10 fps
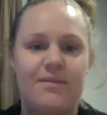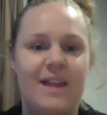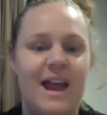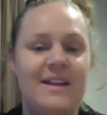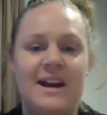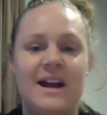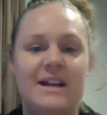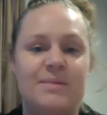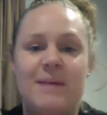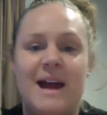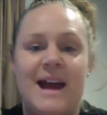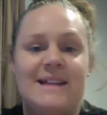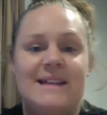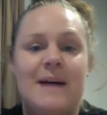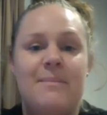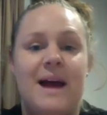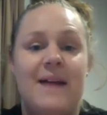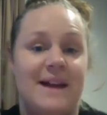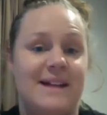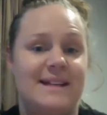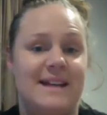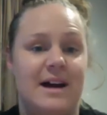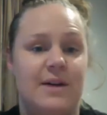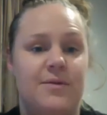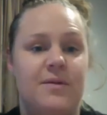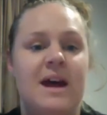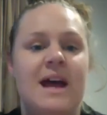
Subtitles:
And then I just put my hands up, and that's enough.